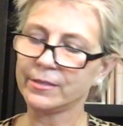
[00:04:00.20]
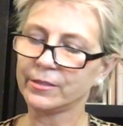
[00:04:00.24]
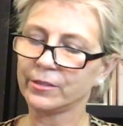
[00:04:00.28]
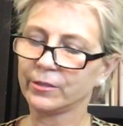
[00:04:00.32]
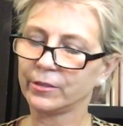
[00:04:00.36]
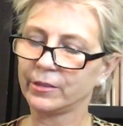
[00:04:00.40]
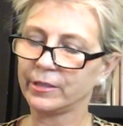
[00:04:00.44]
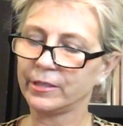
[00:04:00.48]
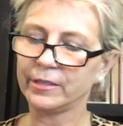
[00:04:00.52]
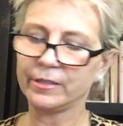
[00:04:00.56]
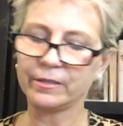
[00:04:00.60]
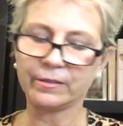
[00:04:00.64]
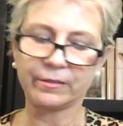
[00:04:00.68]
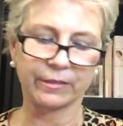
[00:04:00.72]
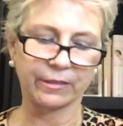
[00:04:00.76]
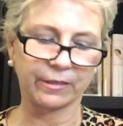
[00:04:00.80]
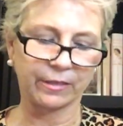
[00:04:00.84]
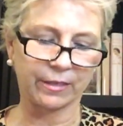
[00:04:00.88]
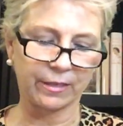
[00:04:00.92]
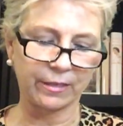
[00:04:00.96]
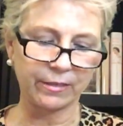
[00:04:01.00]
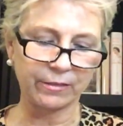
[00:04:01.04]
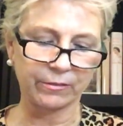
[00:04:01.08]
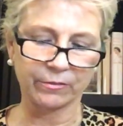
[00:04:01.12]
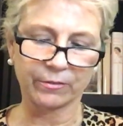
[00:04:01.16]
they're gilded.
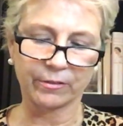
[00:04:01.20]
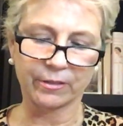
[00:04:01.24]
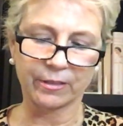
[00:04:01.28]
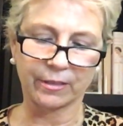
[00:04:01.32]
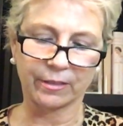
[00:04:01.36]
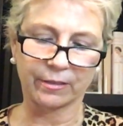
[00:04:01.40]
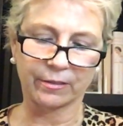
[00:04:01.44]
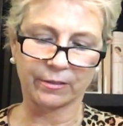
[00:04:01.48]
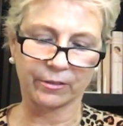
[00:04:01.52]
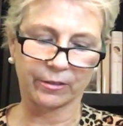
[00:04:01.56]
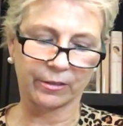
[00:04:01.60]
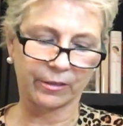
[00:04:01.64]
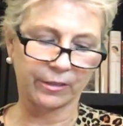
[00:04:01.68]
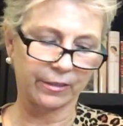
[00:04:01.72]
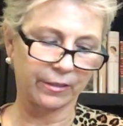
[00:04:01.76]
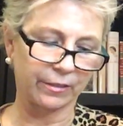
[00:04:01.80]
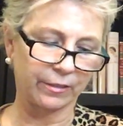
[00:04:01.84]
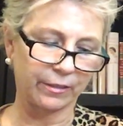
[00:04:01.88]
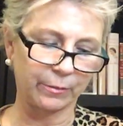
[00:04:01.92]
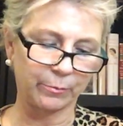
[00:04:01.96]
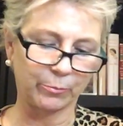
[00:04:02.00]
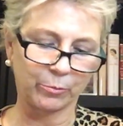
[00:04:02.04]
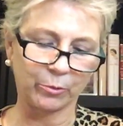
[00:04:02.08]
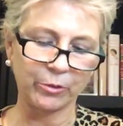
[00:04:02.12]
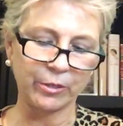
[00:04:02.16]
I don't think they're
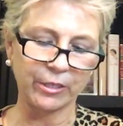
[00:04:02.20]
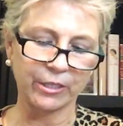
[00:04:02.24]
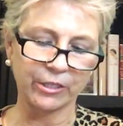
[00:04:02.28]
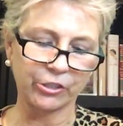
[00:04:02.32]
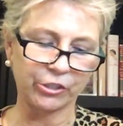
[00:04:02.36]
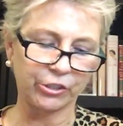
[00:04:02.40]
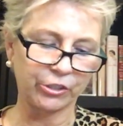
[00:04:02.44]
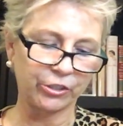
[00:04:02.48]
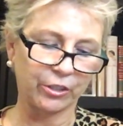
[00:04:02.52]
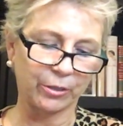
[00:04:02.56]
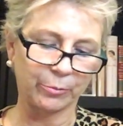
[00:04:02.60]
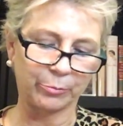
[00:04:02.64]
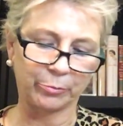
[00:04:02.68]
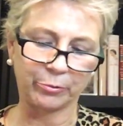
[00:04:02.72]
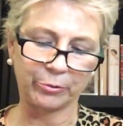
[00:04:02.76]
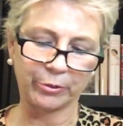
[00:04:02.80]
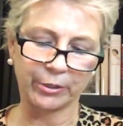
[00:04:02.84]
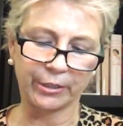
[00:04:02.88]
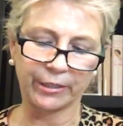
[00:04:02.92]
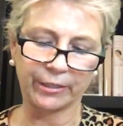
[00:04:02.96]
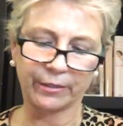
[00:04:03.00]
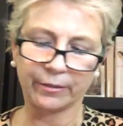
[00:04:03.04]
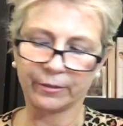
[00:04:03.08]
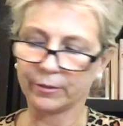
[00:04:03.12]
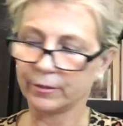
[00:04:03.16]
gilded. Boy, they sure are
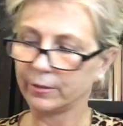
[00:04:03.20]
pretty.